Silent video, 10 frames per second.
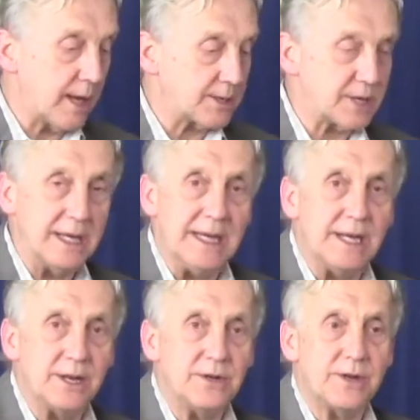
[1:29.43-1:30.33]
as a
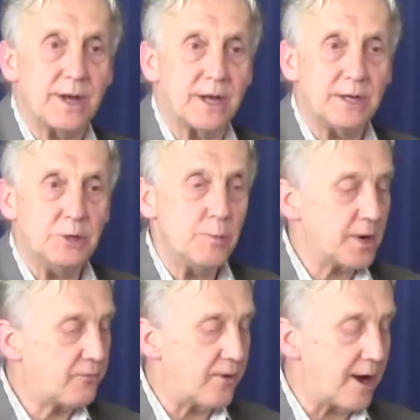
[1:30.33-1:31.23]
heated
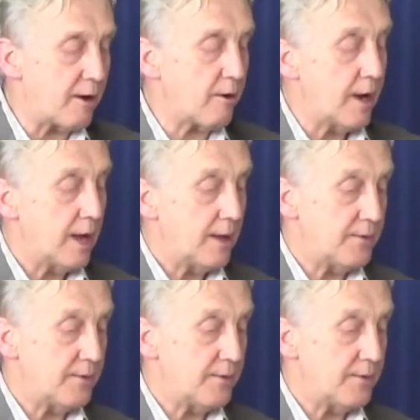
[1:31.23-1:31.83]
humidifier.